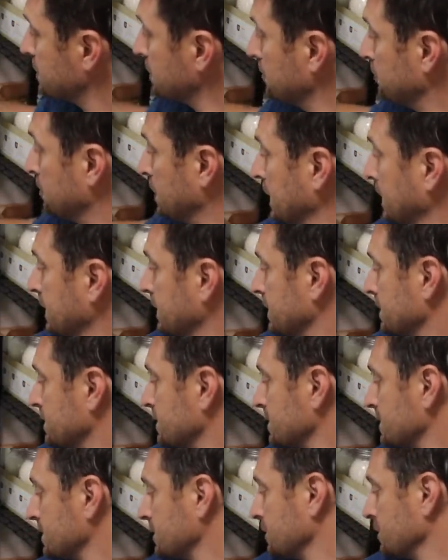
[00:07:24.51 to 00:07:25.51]
some
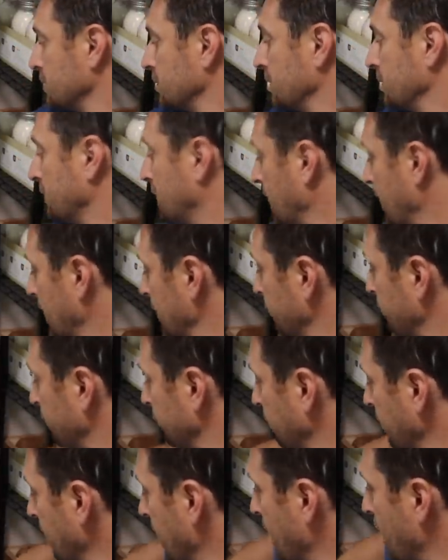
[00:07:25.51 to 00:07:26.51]
beans, we've got
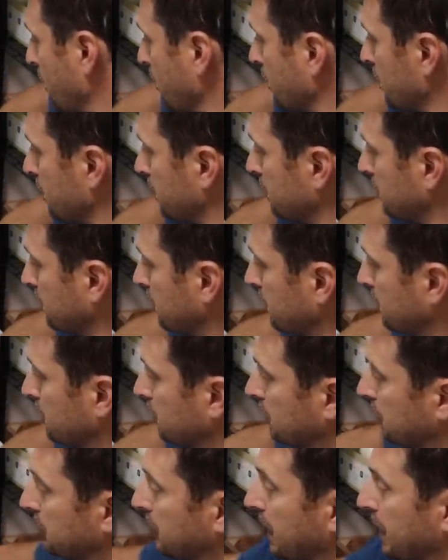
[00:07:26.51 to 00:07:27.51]
flour,
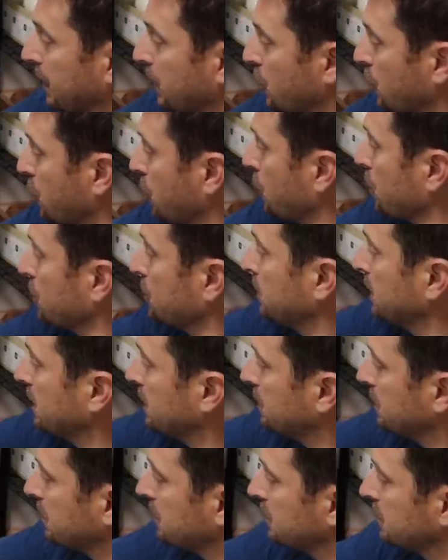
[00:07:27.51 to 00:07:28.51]
we've got
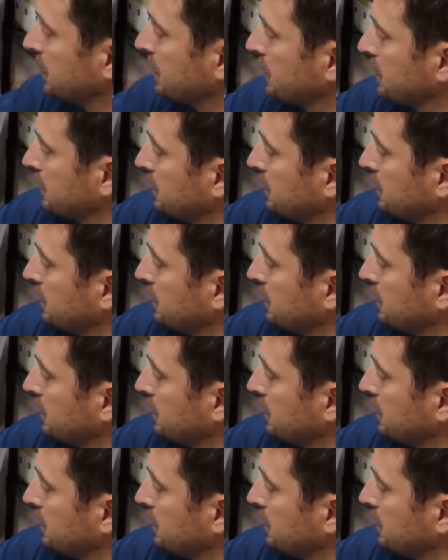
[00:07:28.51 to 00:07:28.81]
cornmeal,